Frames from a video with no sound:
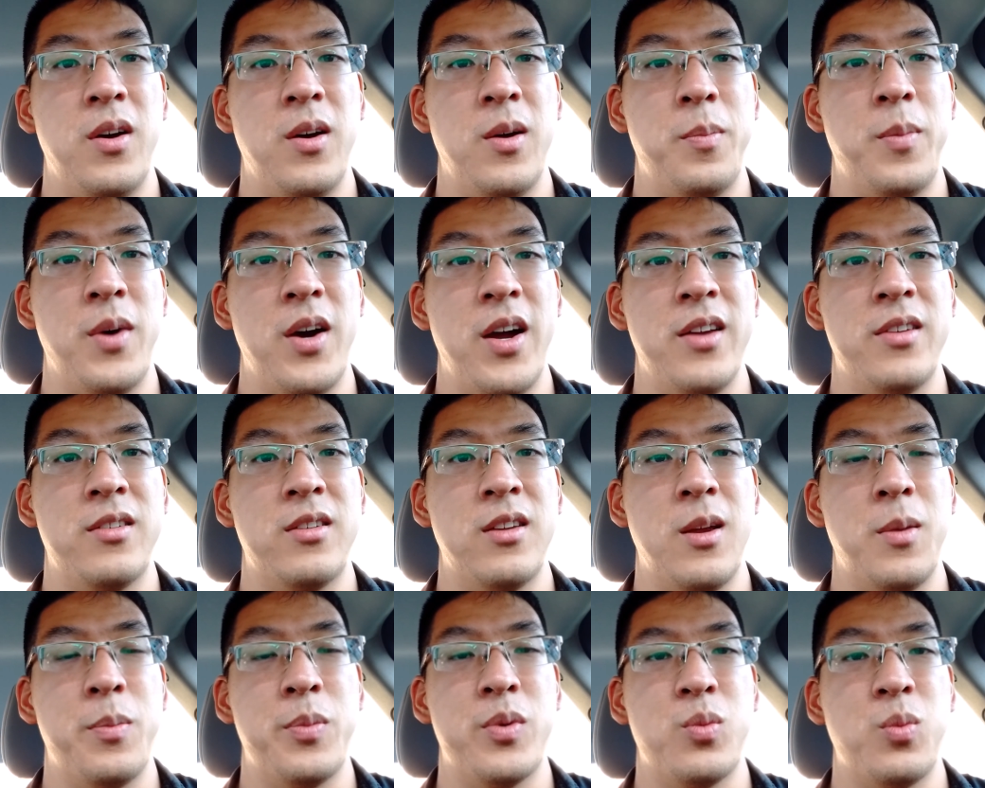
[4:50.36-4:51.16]

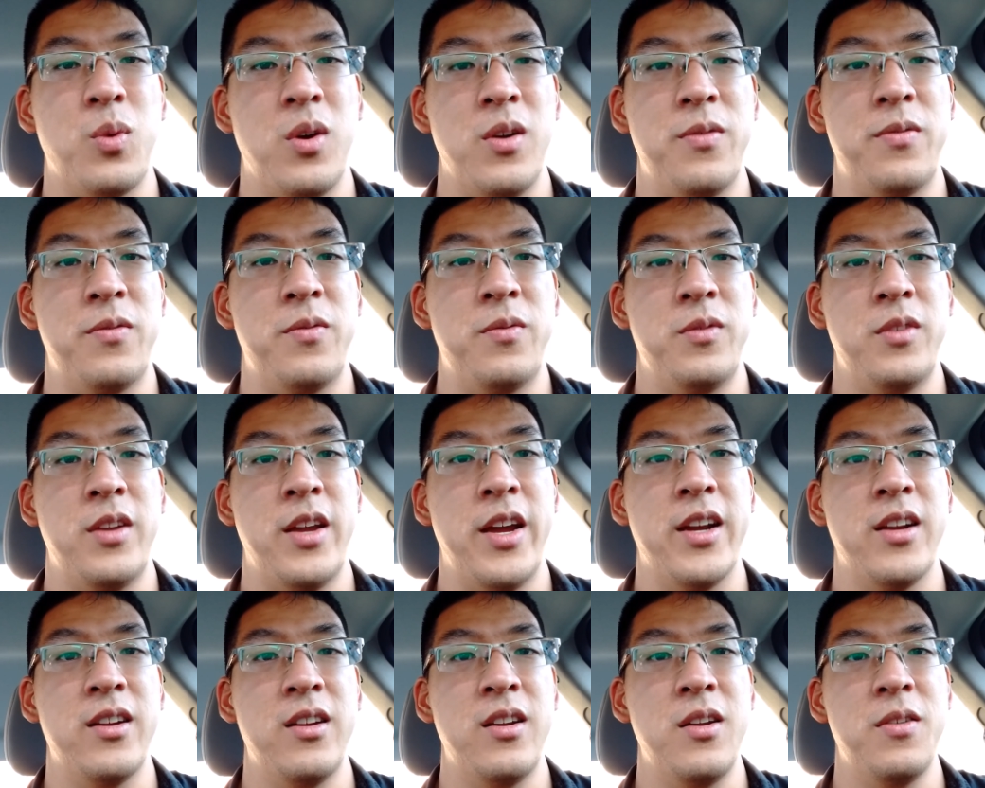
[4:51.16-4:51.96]
biceps with
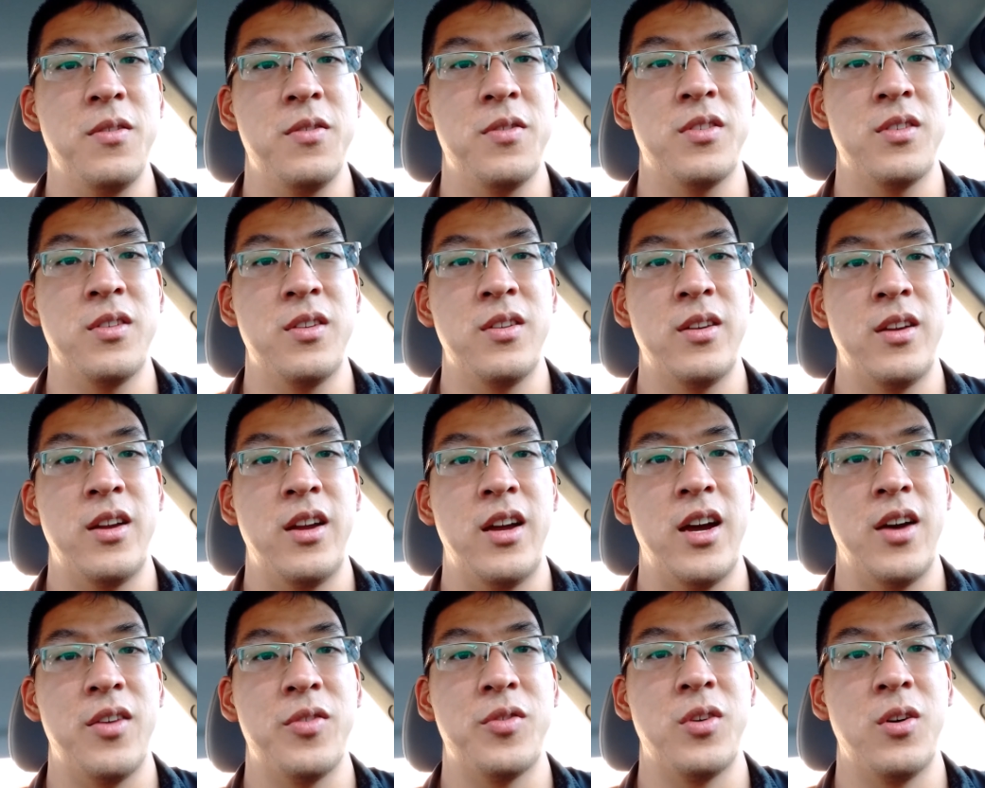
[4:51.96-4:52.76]
negatives
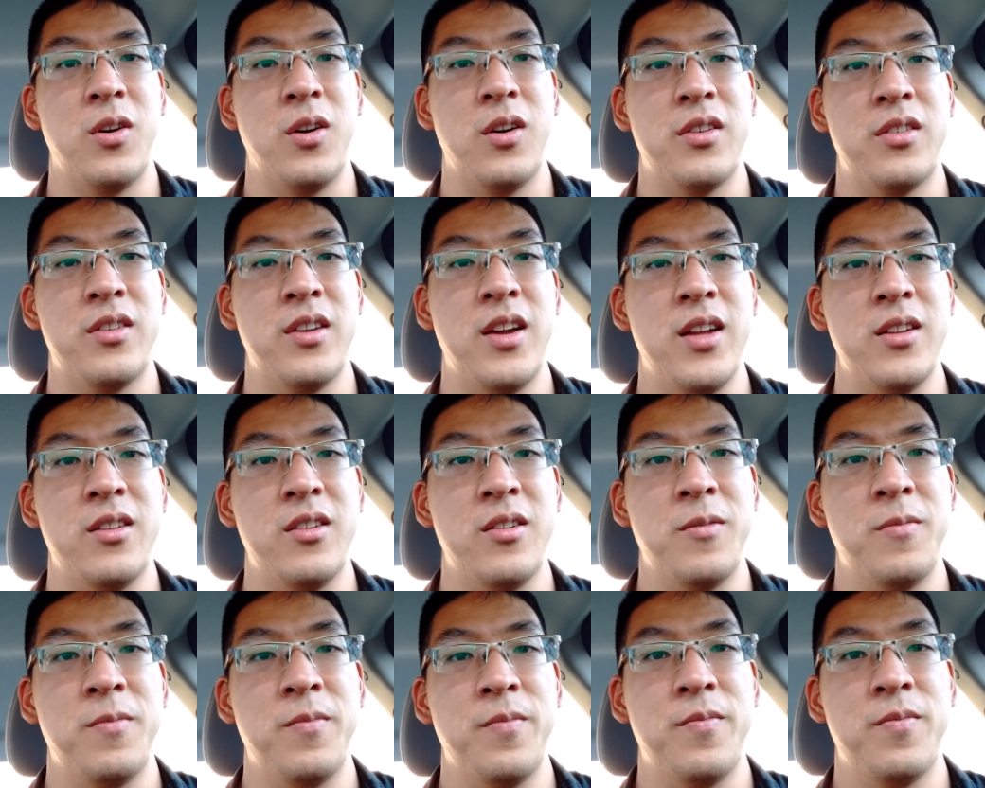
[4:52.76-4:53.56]
after a set,
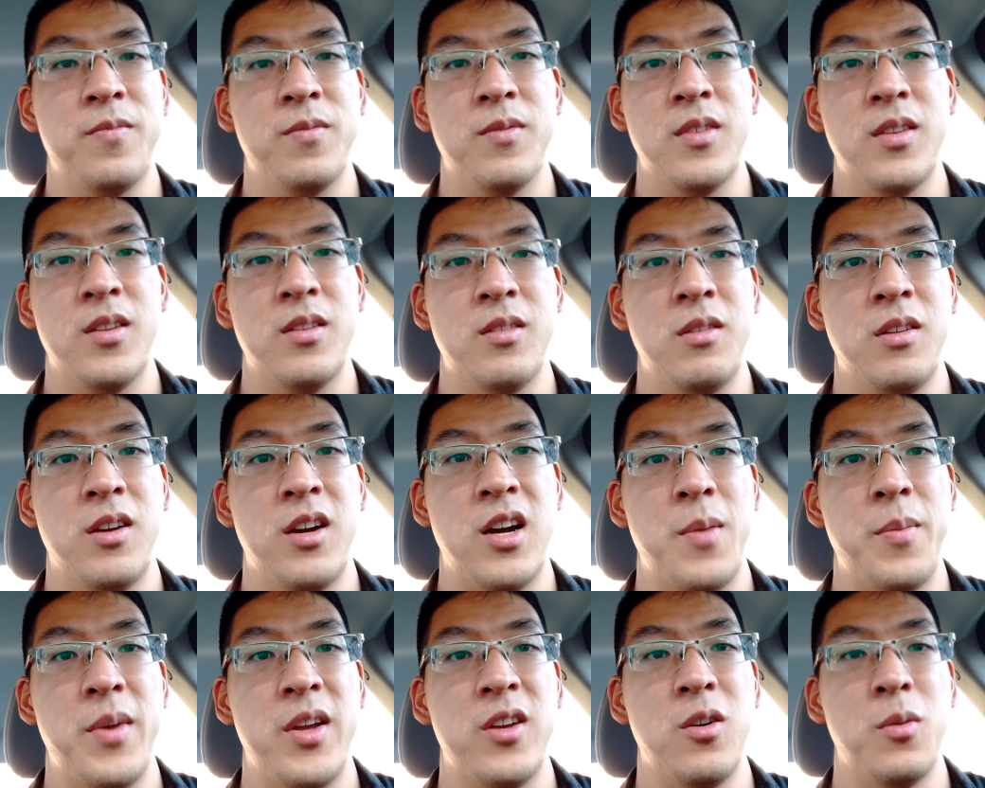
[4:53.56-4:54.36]

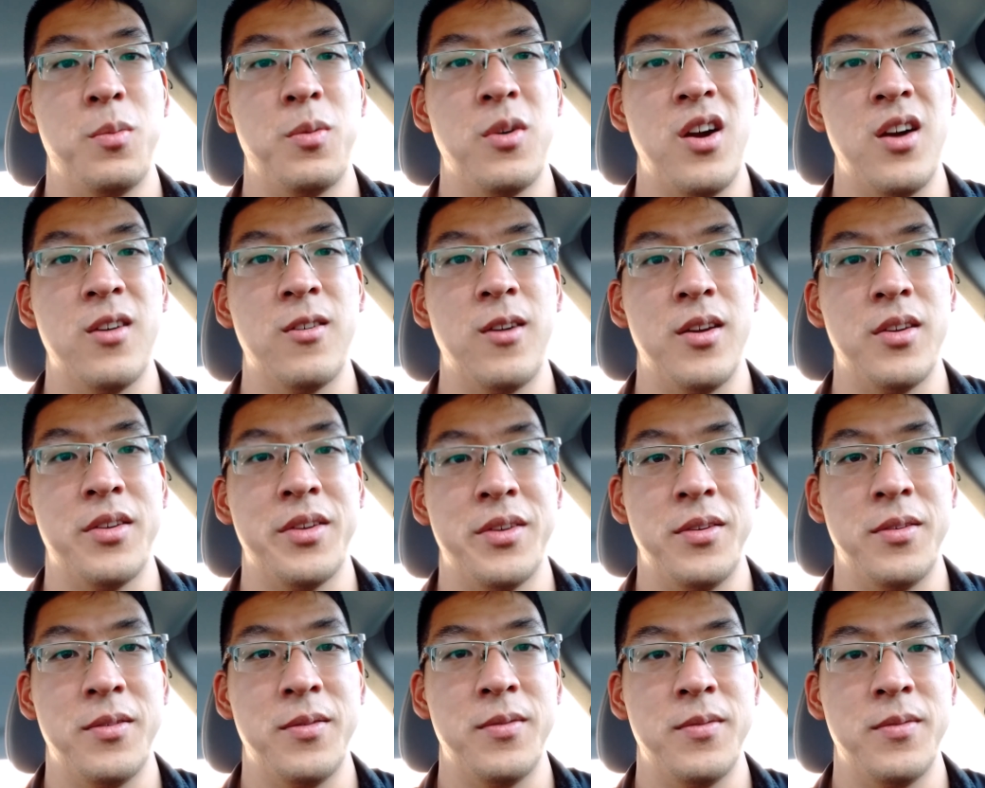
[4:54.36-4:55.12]
I made no progress.